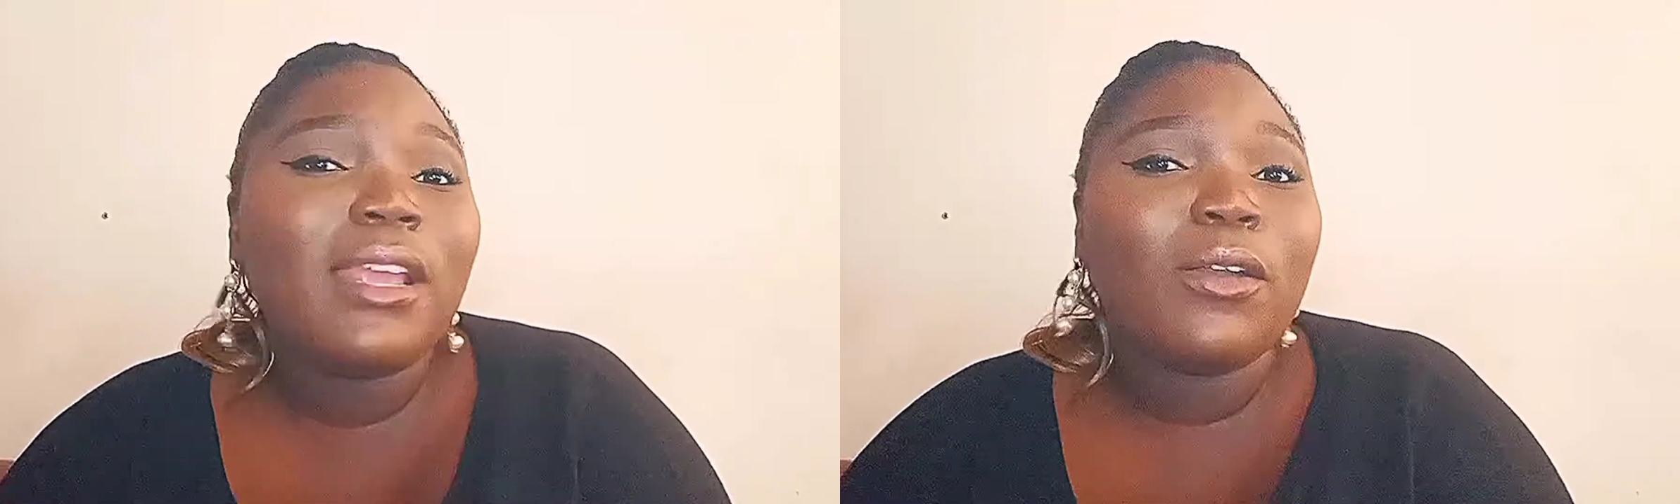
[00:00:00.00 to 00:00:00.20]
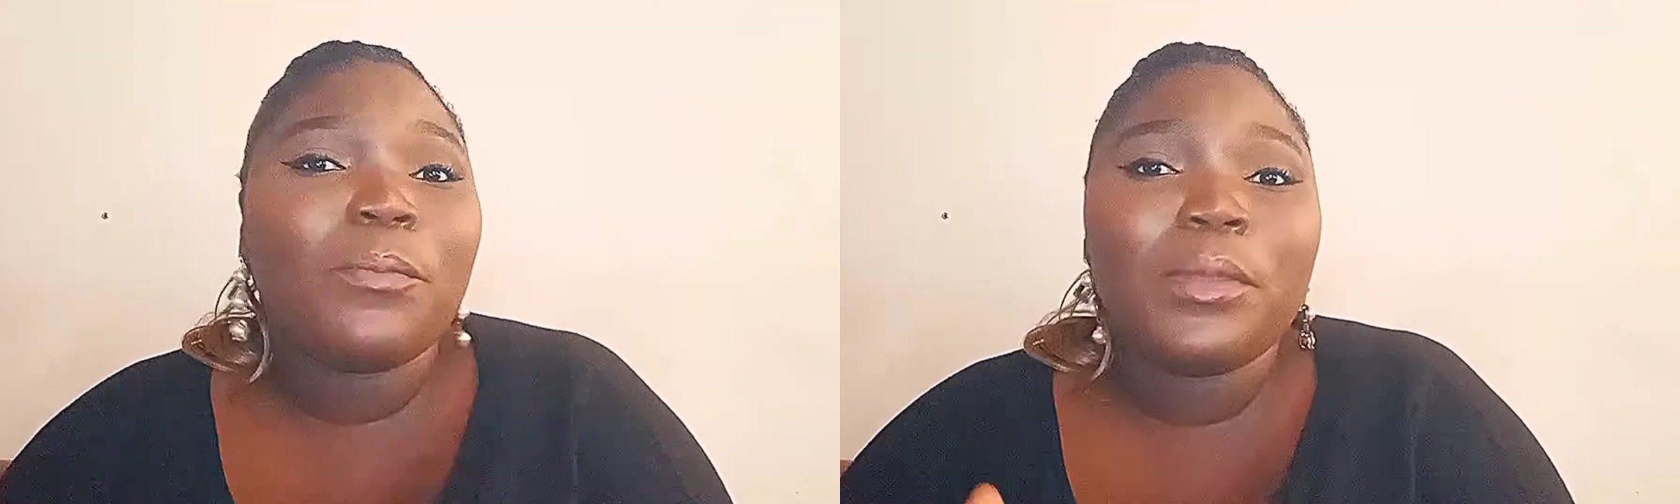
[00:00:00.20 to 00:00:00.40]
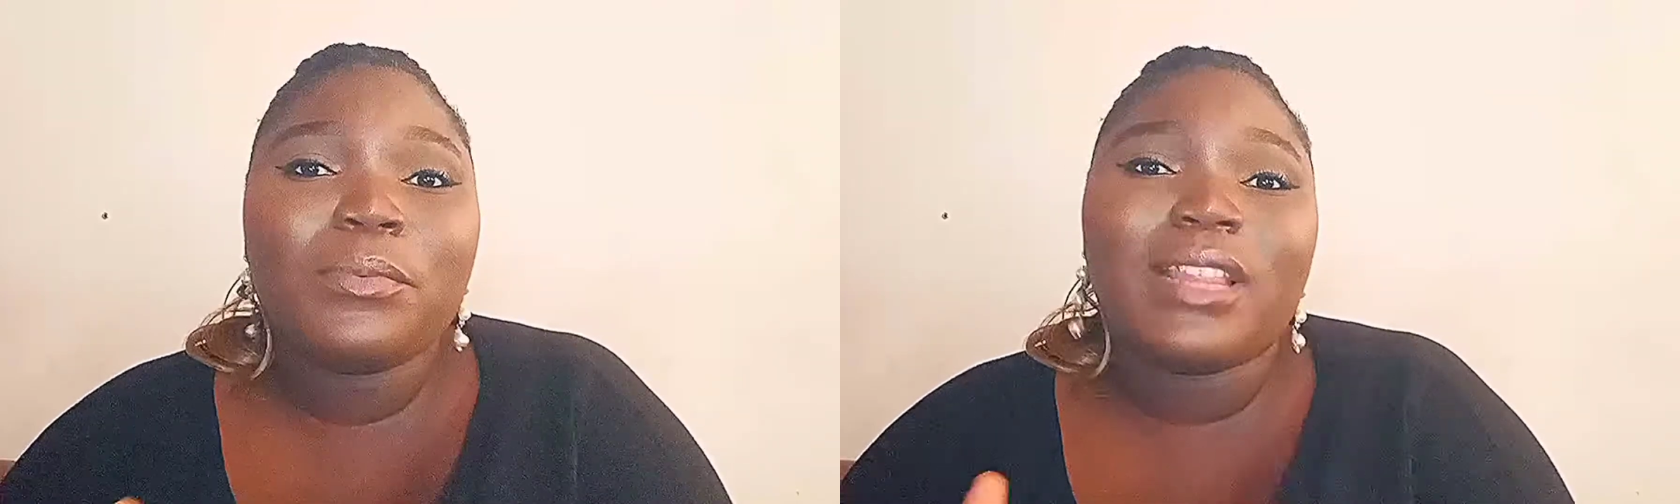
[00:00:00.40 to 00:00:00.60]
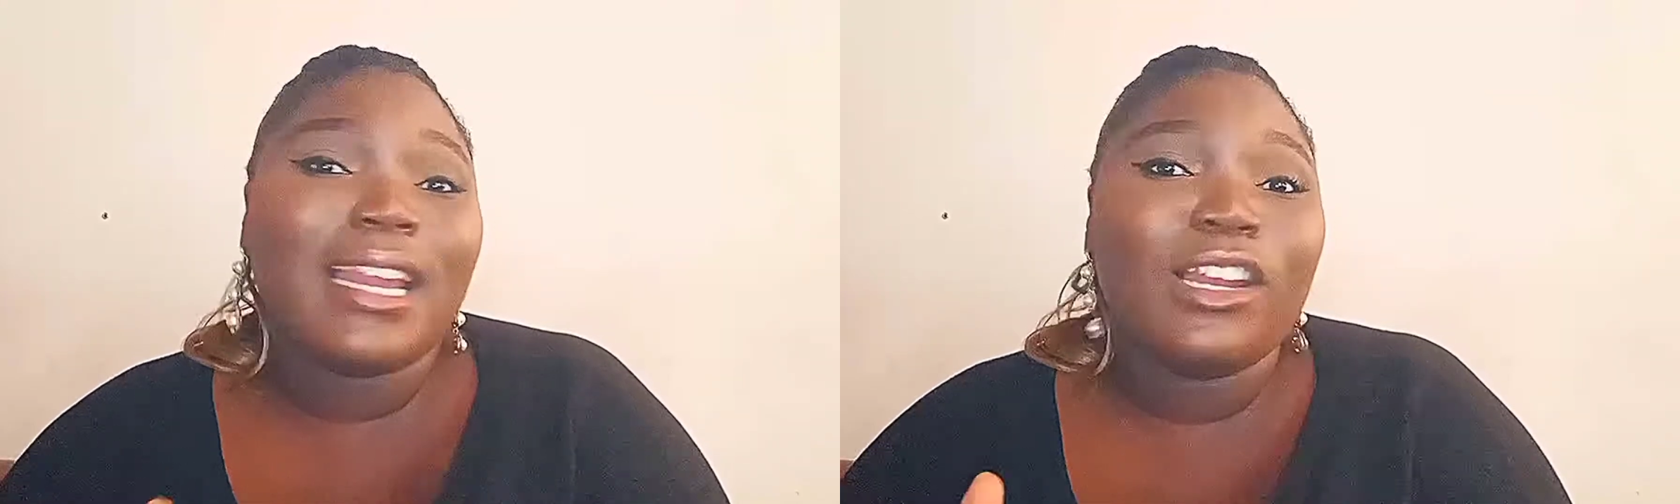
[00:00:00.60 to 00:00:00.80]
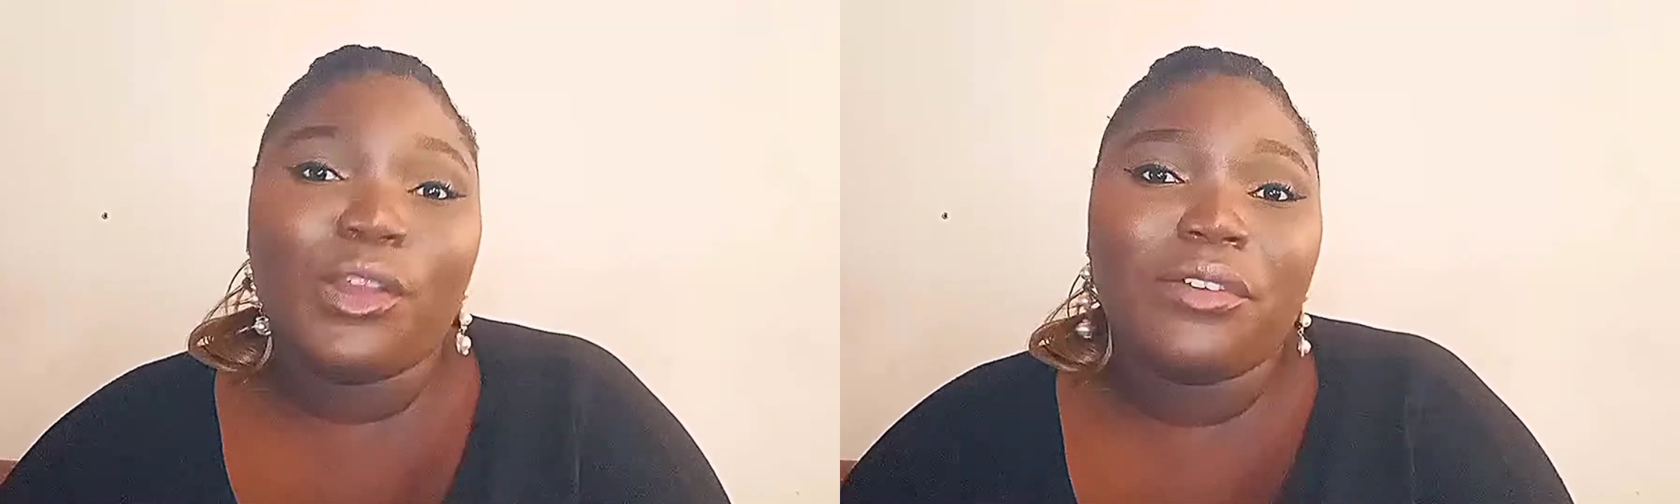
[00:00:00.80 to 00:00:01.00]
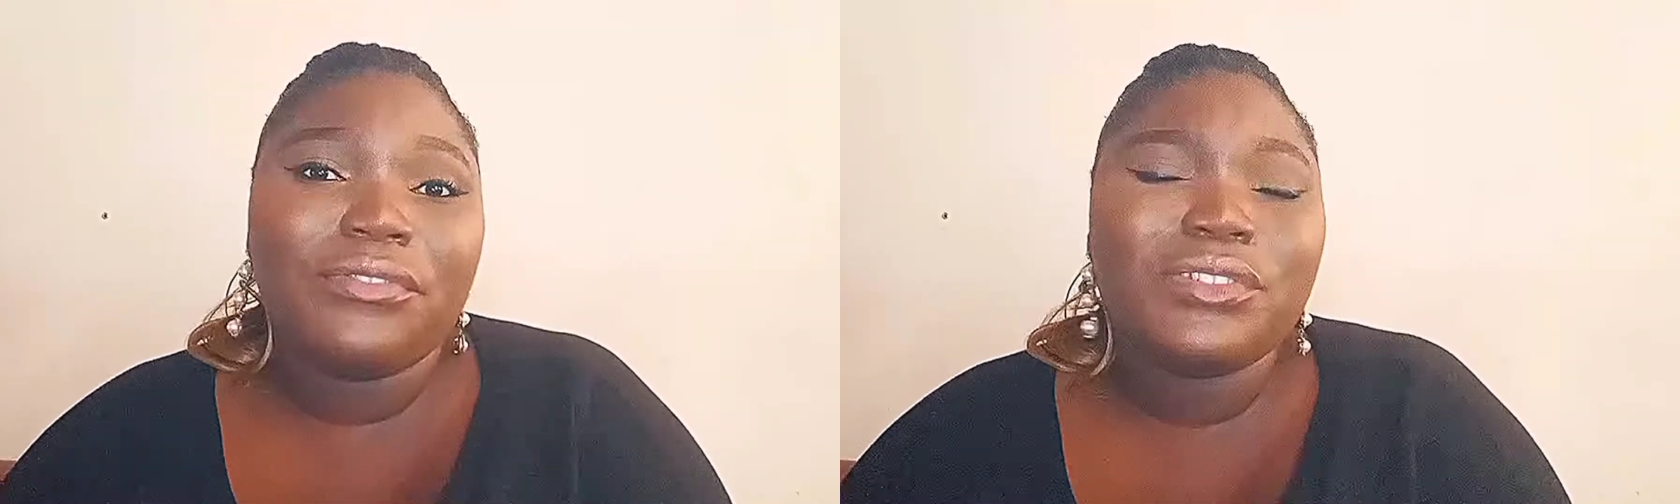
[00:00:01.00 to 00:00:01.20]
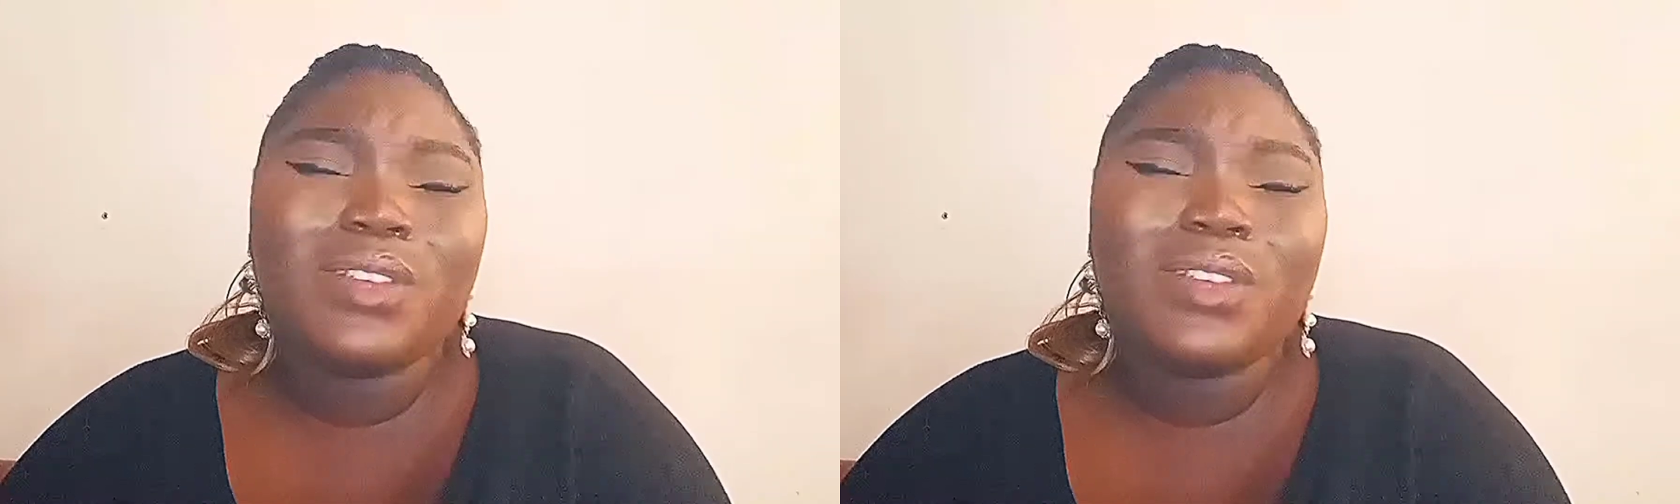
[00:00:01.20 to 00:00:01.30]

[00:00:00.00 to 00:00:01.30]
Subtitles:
me or people that I love.